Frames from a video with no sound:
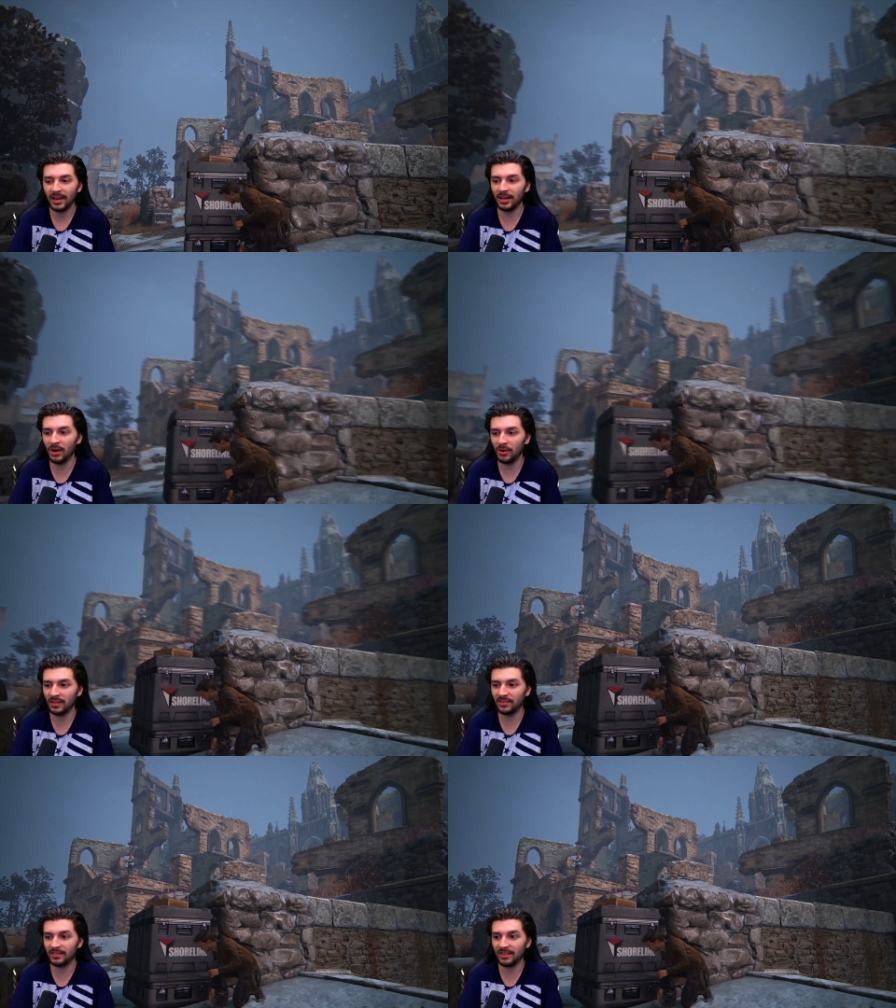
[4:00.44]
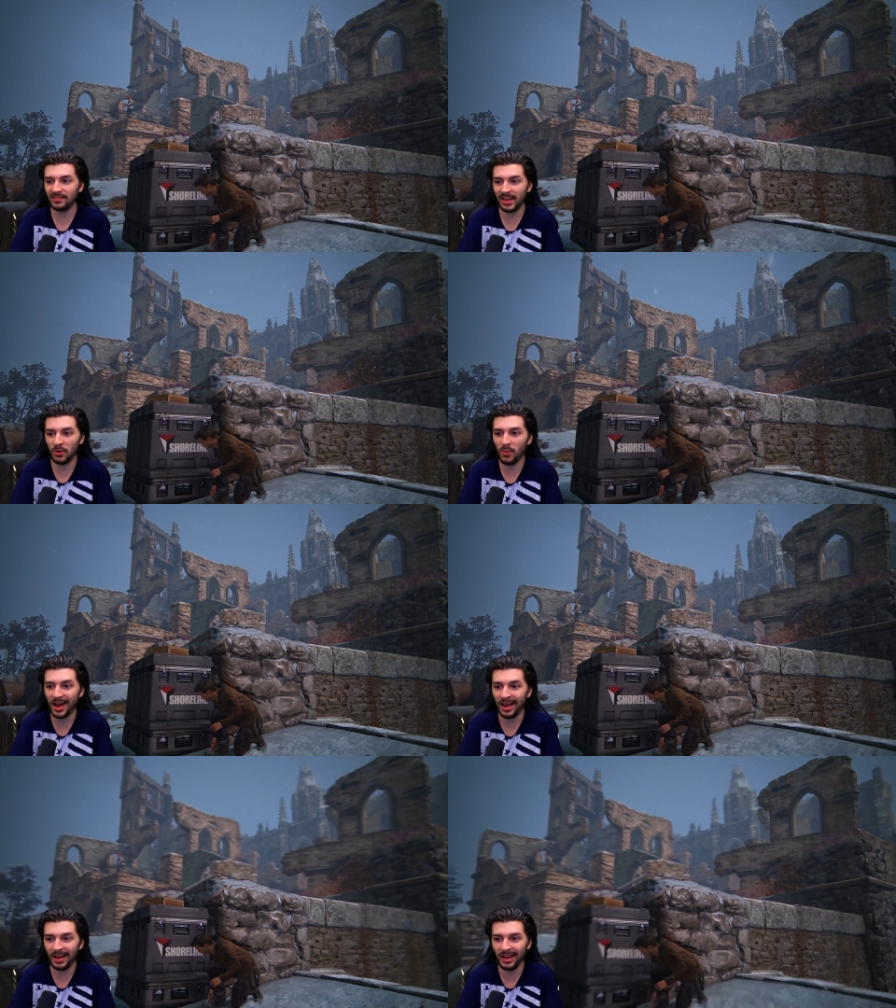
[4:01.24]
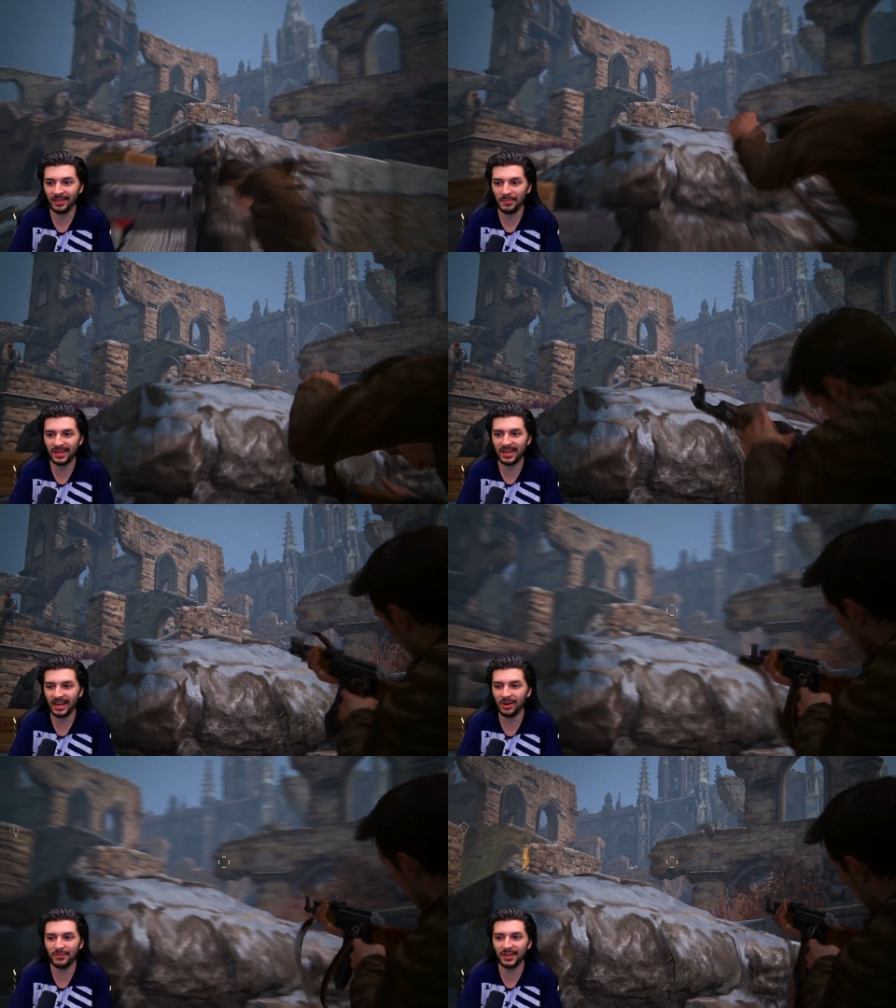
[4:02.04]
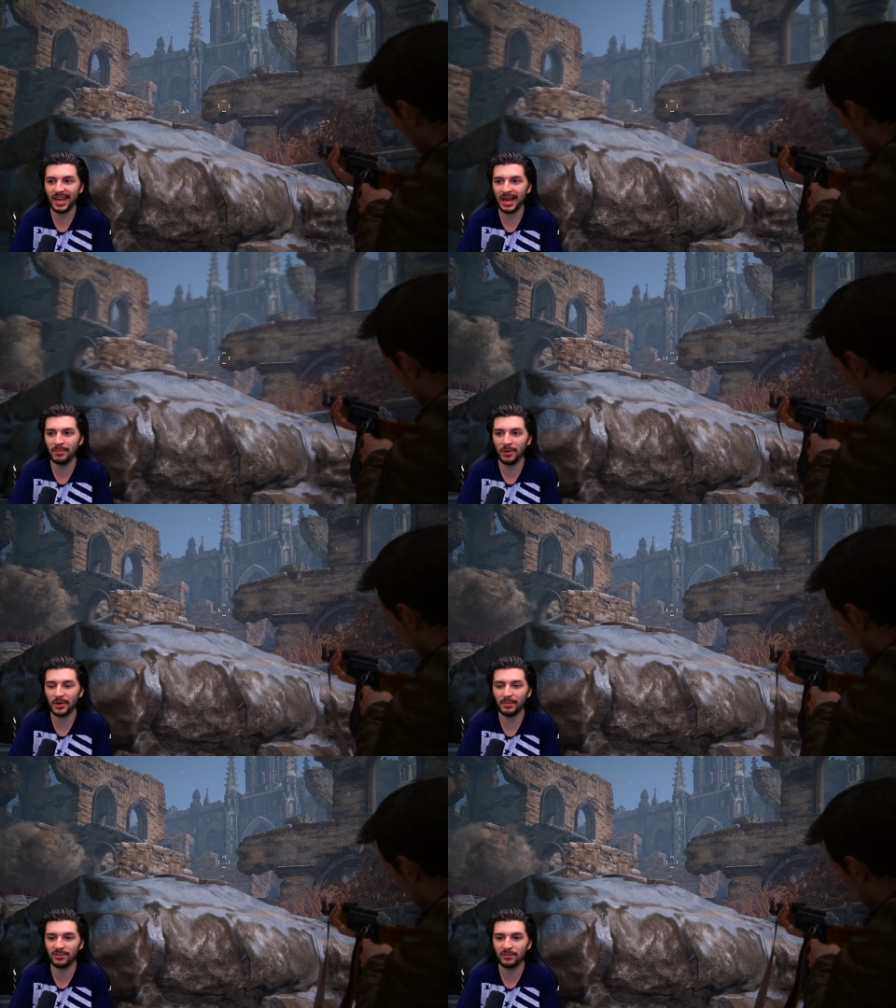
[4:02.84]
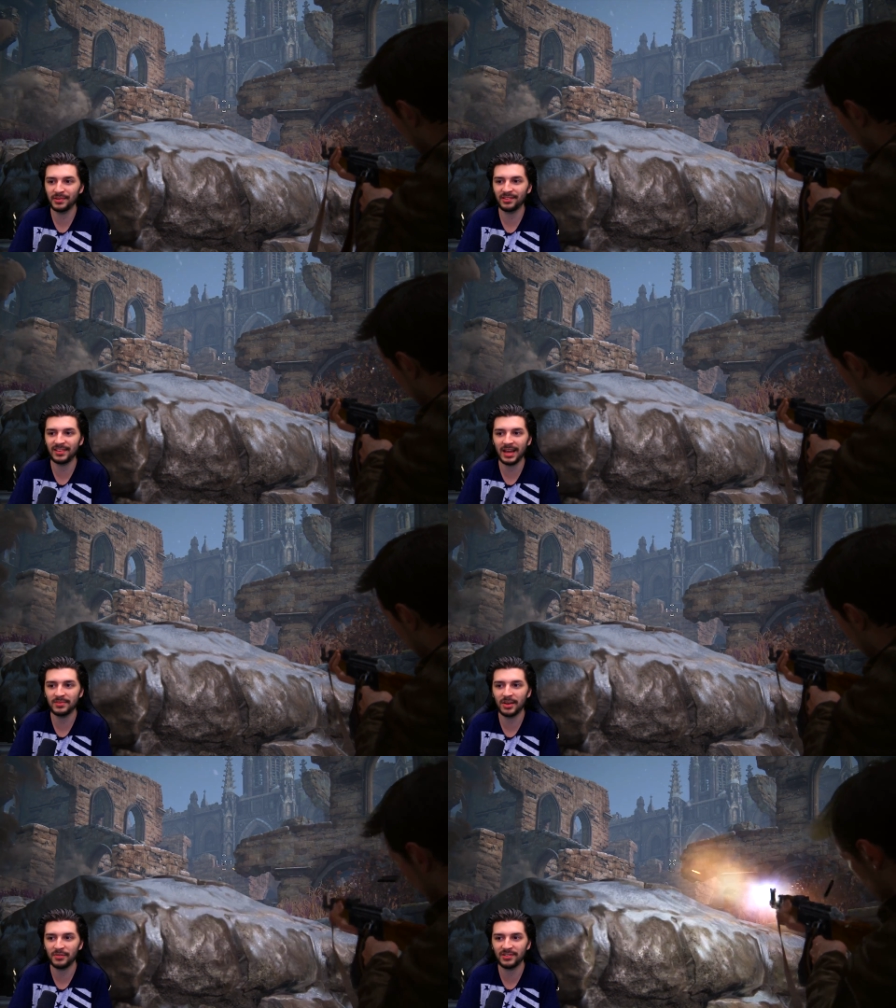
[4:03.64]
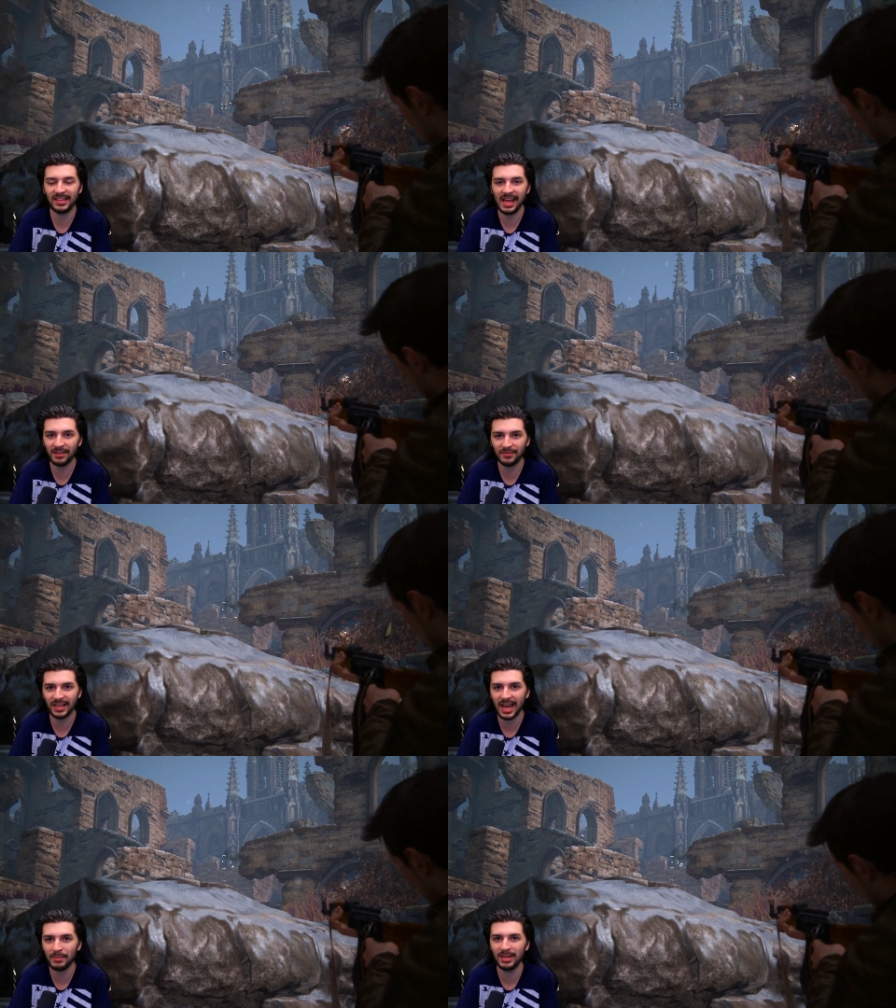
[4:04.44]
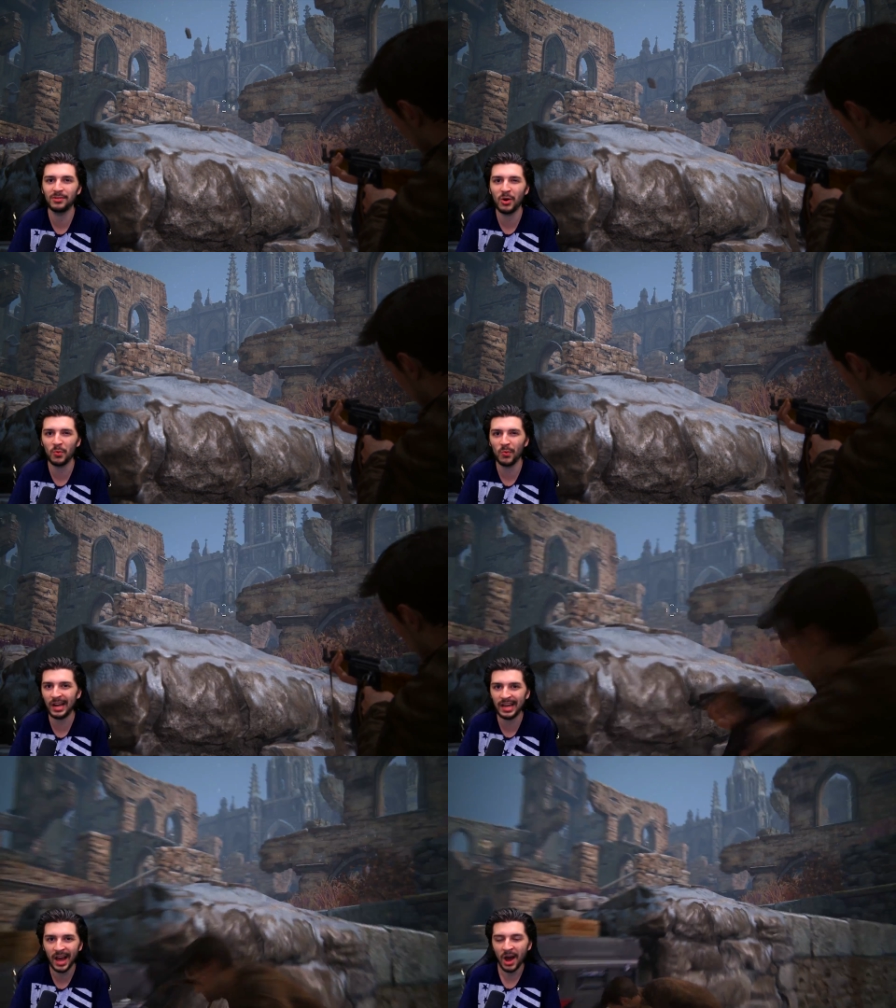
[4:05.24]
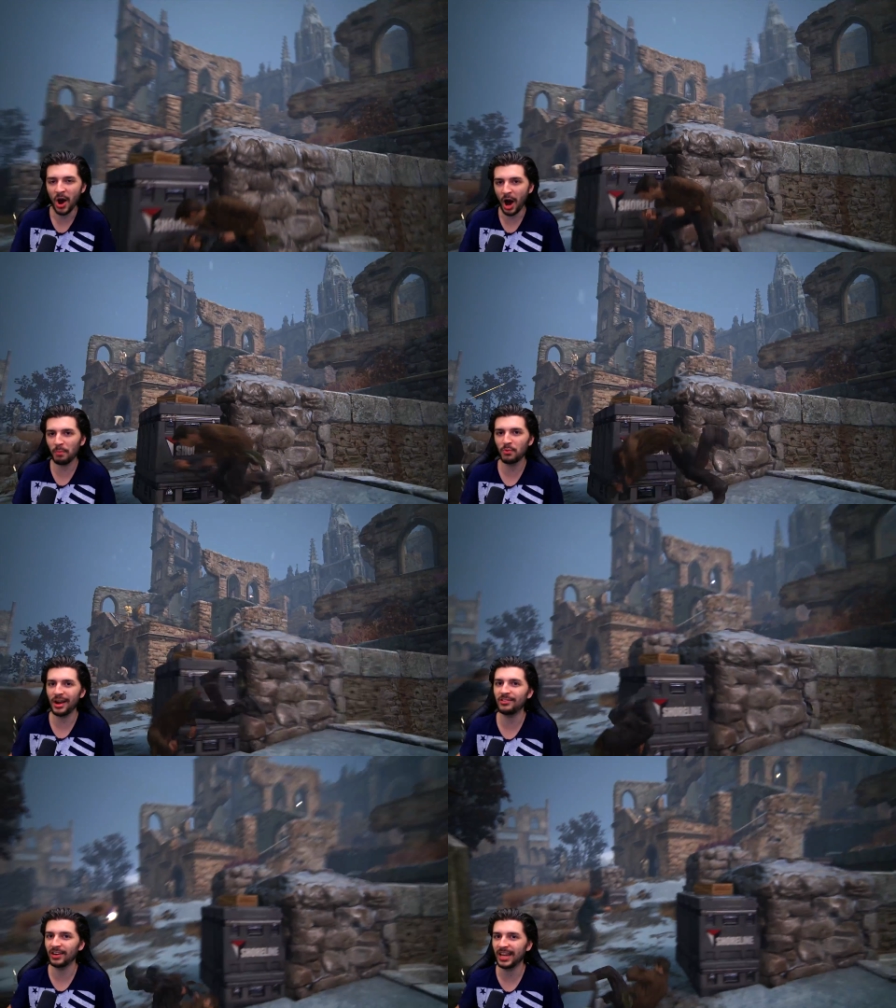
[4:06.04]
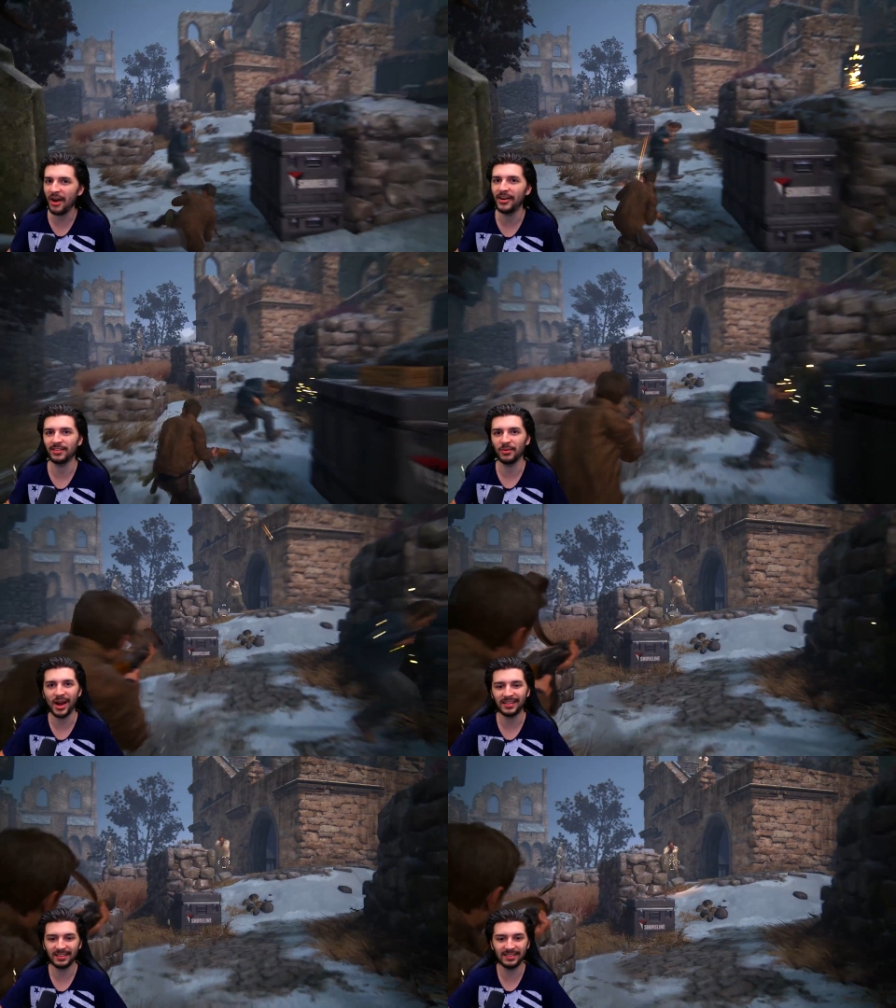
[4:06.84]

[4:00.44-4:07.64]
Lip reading: this thing where in the beginning of the game you're pretty much doing the same stuff as in the end of the game, and you don't really upgrade your character, right?